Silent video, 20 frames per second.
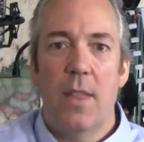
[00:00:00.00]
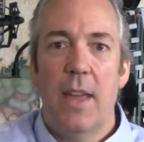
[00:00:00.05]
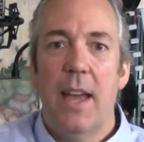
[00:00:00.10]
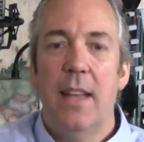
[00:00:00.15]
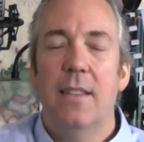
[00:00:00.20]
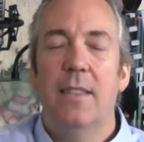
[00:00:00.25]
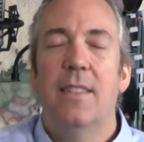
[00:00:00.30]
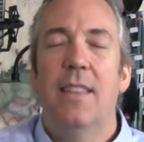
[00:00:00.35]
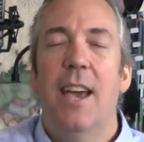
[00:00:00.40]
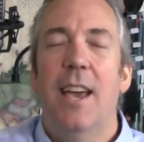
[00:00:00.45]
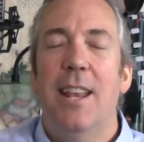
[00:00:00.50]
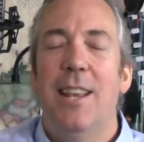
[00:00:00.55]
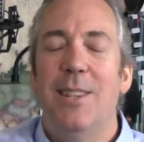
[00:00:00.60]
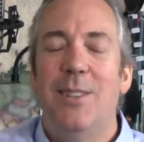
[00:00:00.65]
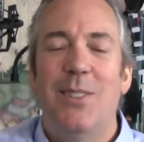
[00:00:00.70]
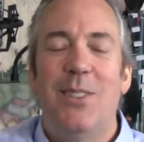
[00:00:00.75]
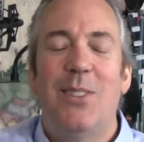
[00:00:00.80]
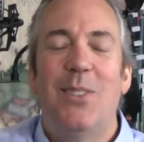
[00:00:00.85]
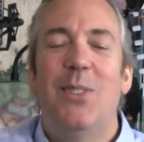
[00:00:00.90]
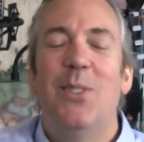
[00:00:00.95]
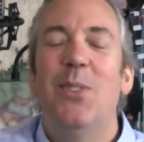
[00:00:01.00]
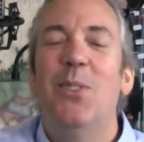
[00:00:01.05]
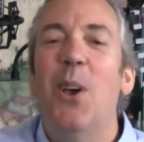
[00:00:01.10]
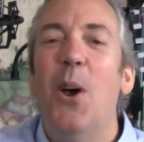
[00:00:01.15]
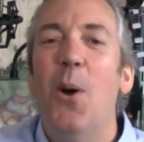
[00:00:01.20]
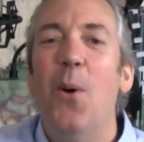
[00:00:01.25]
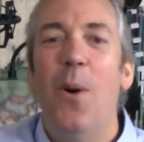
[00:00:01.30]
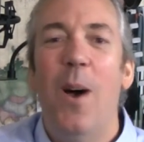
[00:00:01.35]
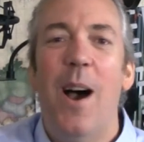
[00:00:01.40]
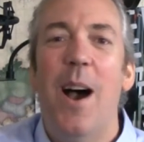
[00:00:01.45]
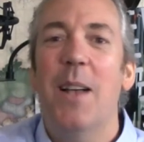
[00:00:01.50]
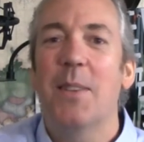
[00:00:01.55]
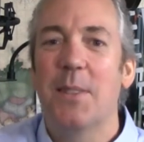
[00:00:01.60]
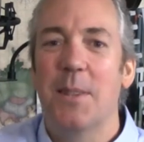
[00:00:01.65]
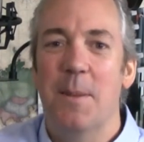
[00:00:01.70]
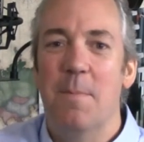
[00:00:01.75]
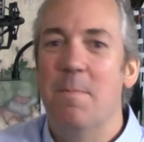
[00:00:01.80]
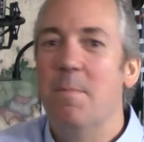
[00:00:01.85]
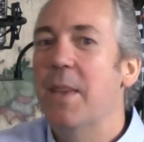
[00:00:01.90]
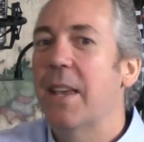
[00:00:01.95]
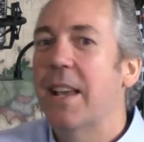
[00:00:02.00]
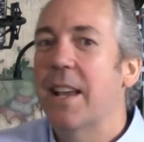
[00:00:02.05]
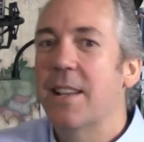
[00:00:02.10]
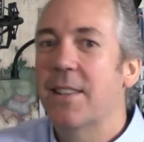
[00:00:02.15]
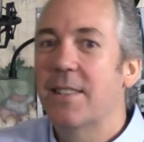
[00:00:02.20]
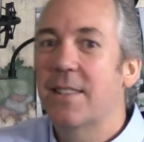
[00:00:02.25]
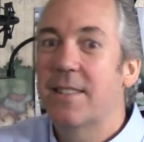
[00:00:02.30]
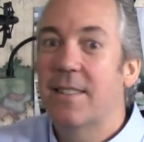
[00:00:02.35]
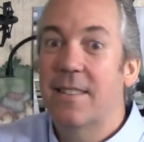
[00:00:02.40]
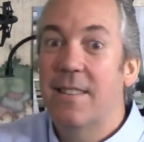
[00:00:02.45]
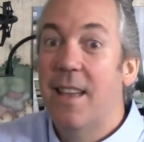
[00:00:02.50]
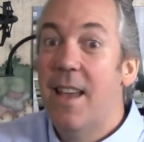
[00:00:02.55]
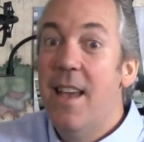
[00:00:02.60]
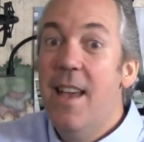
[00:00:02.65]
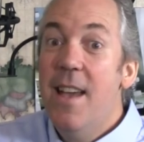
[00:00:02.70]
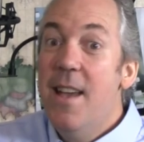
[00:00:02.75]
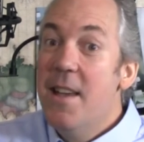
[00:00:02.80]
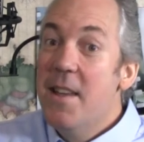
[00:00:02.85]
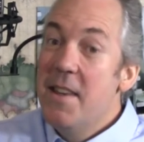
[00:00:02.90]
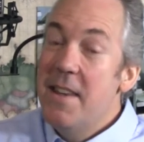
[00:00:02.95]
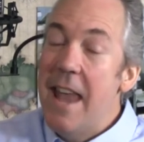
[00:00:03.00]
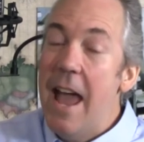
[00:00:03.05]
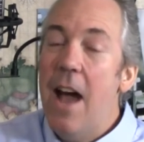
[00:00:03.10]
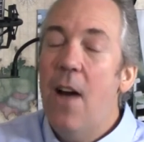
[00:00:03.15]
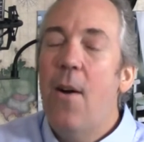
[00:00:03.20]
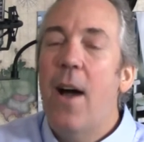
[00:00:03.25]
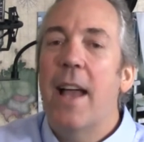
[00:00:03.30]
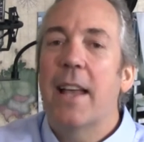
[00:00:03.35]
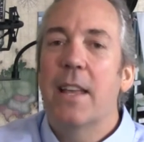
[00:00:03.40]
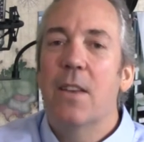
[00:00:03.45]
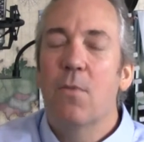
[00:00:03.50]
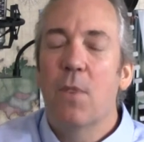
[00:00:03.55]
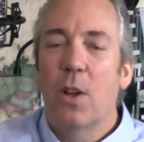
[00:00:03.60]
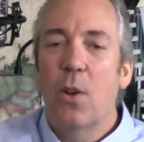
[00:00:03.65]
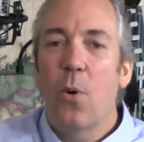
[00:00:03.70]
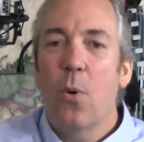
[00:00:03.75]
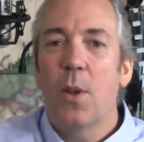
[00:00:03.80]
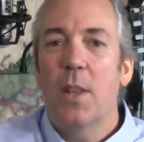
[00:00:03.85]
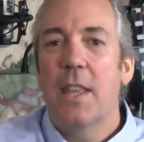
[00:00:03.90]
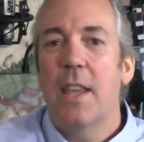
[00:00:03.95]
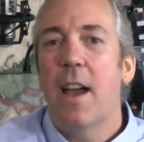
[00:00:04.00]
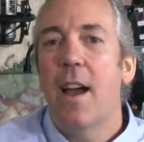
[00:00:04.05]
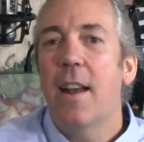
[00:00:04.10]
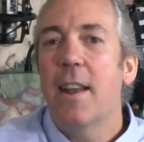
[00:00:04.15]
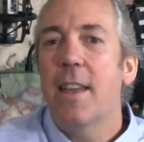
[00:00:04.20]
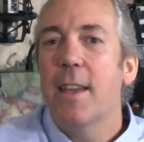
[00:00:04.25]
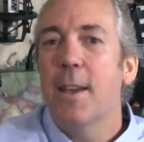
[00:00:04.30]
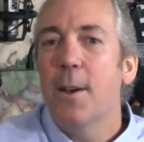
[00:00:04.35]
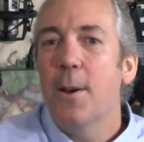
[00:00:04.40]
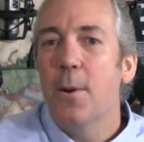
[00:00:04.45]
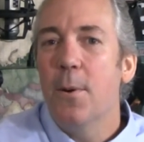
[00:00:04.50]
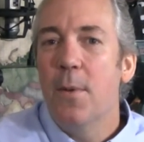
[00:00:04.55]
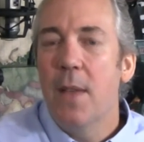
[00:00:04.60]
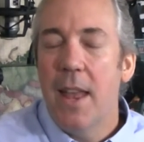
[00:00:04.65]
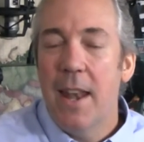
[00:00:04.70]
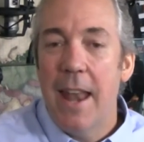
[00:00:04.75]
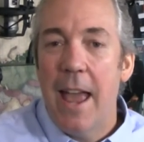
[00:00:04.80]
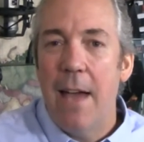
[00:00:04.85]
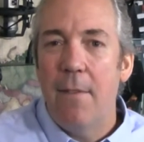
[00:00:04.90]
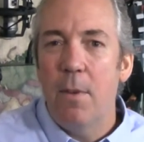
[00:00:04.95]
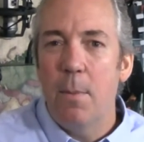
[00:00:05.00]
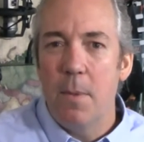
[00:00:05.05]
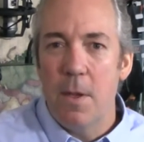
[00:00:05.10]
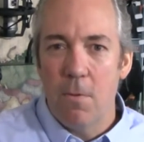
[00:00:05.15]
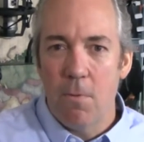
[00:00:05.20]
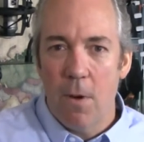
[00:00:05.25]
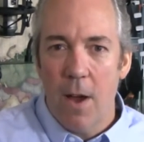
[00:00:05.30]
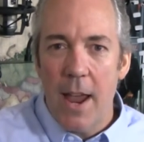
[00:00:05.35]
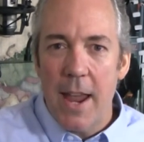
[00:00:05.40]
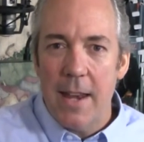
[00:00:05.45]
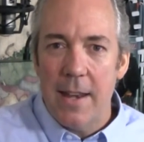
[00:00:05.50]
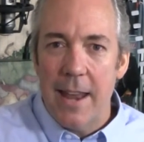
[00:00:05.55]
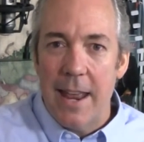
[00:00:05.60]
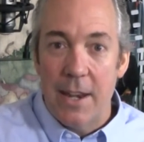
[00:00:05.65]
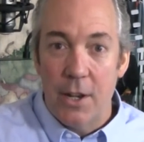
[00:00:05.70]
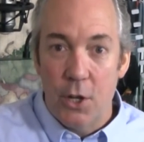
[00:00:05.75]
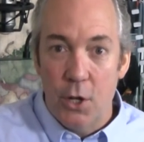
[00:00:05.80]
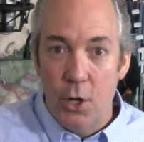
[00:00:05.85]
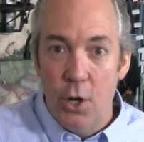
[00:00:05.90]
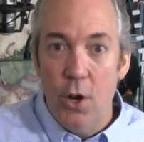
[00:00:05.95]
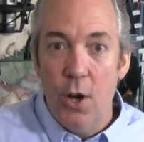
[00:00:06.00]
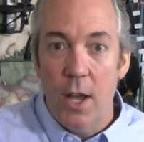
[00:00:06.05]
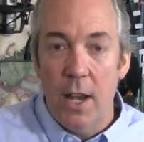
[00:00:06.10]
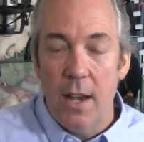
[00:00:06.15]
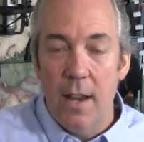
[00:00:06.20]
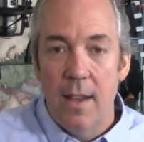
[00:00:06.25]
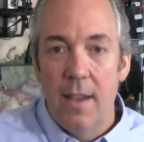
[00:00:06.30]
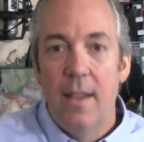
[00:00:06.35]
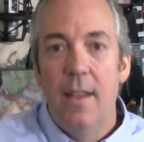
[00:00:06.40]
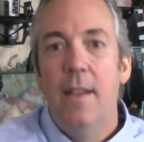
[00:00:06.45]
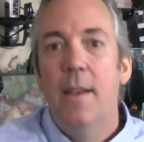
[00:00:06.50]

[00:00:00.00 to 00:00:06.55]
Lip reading: That is so awesome, because now I can record the audio and have it be right and good